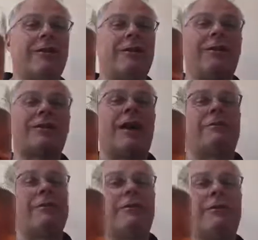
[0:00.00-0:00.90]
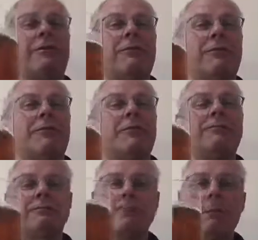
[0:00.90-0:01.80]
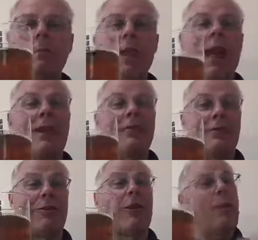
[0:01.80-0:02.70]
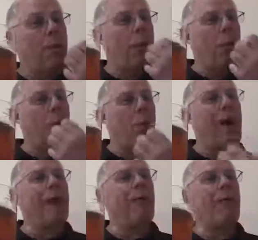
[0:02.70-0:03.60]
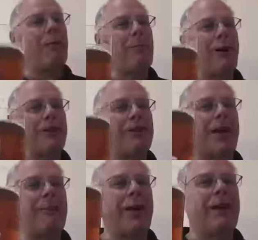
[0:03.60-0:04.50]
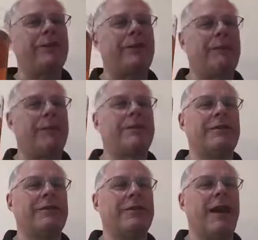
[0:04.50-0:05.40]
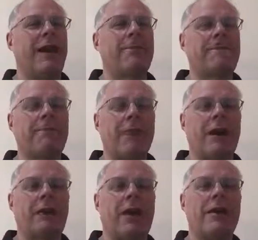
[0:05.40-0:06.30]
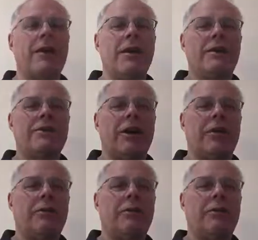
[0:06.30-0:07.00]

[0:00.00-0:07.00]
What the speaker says: I think it's absolutely gorgeous, and it's got, wow, what a punch that packs of the bitterness there. Okay, so